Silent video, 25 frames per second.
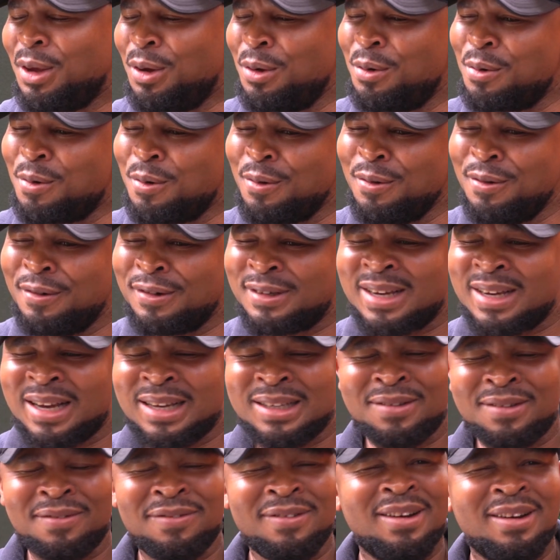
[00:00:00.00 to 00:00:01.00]
know, you
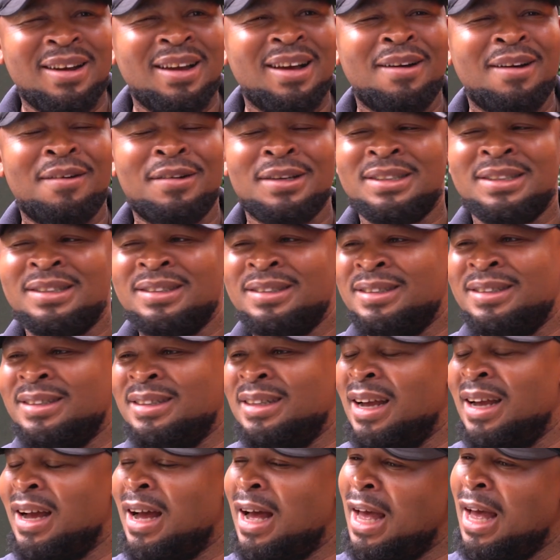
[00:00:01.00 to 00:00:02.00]
just feel like,
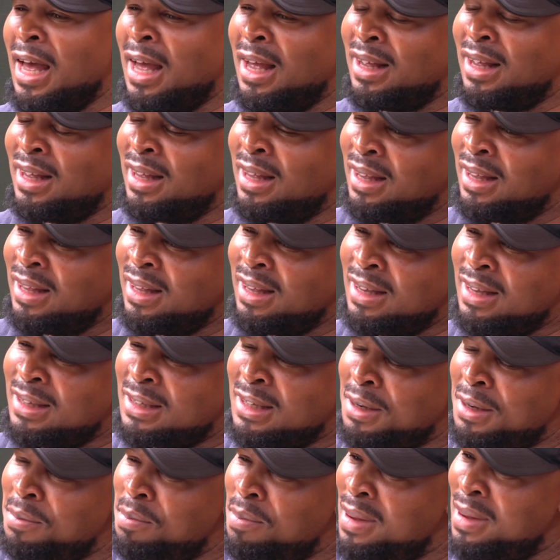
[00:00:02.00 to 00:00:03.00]
is
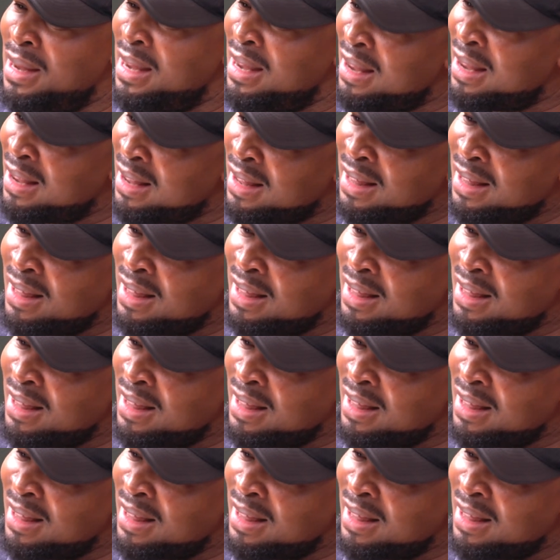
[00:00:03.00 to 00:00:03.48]
it me?